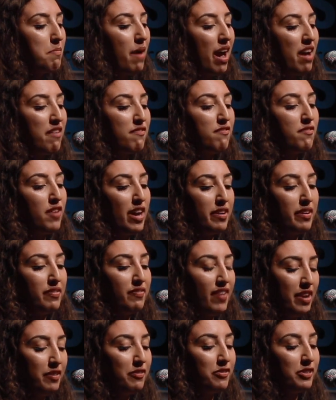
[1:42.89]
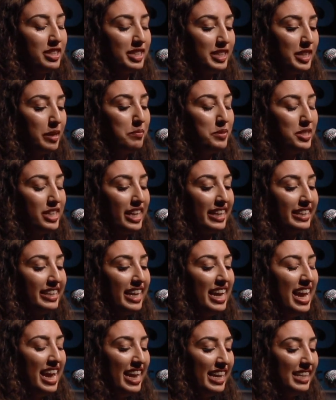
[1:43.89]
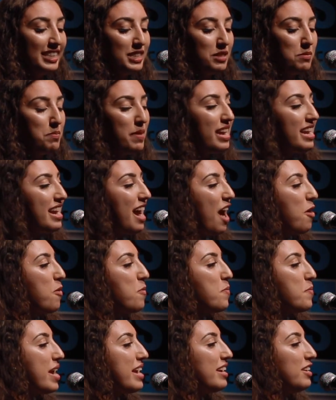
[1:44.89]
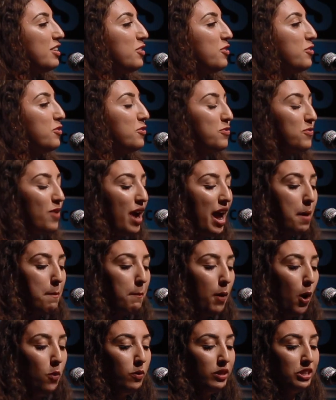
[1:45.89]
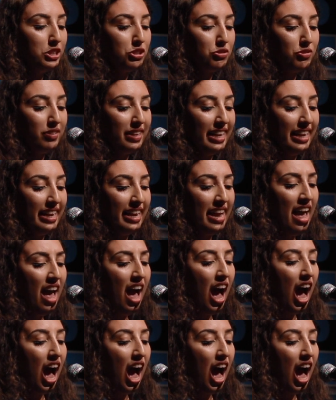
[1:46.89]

My favorite subject is me. I'll make you write poetry.